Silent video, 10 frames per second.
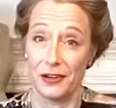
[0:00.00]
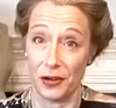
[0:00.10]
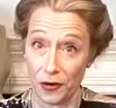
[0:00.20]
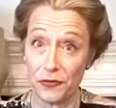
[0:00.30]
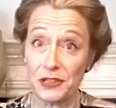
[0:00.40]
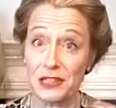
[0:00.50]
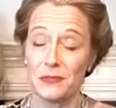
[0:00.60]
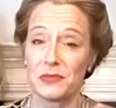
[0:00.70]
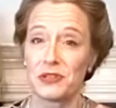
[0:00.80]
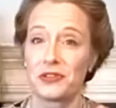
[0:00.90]
of the
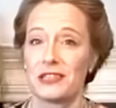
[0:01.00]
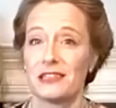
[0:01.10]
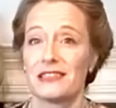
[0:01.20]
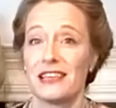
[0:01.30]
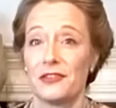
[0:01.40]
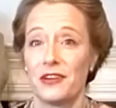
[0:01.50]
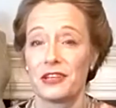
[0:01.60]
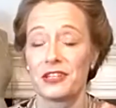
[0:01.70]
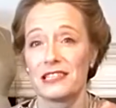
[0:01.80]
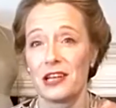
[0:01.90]
seamstresses in the
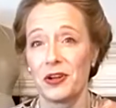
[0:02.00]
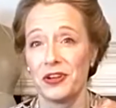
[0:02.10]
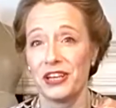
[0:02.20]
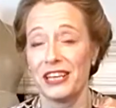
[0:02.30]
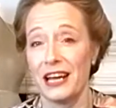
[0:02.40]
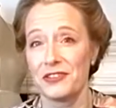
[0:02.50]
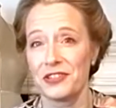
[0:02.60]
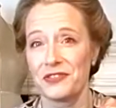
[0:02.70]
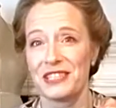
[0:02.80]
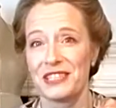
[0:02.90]
fashion salon in
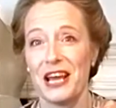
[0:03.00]
Auschwitz,